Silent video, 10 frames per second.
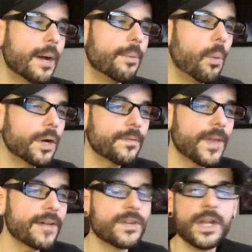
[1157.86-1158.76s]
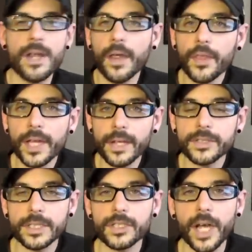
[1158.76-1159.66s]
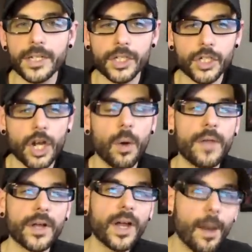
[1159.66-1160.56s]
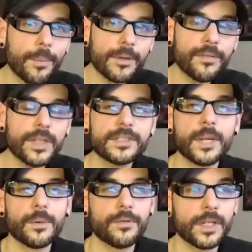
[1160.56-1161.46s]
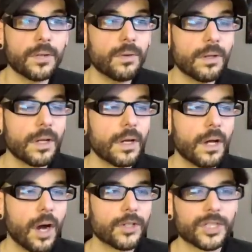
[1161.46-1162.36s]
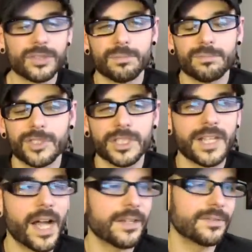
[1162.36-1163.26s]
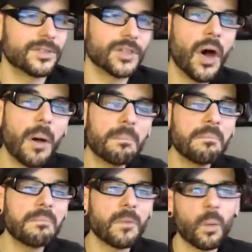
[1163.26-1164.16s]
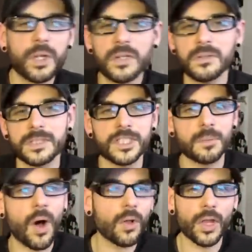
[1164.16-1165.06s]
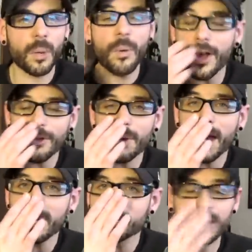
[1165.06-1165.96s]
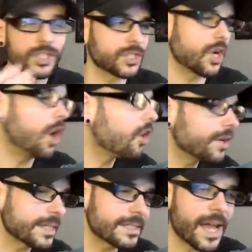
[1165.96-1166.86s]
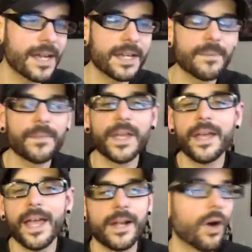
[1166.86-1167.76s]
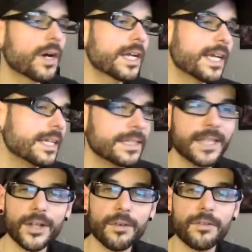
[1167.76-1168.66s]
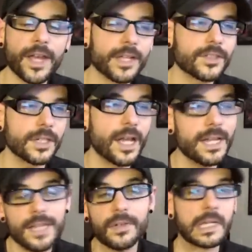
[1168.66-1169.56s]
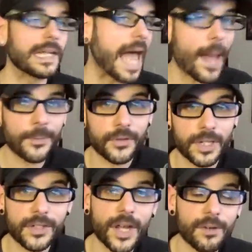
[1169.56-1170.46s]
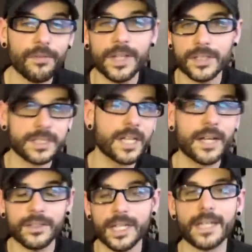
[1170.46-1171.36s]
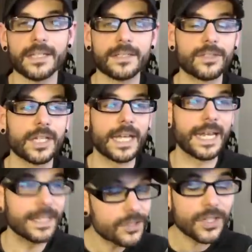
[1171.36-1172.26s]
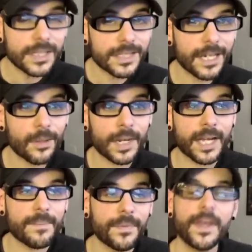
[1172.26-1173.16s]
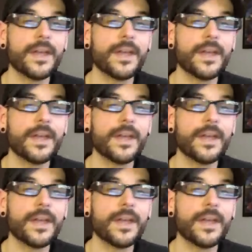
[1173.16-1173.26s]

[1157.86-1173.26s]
But what if they have nothing else exciting to show and the couple of things they reveal are just just kind of dumb, weird, small little puzzle games that just aren't exciting and aren't going to get Nintendo fans and, and even lapsed Nintendo fans excited to get to get into Nintendo again,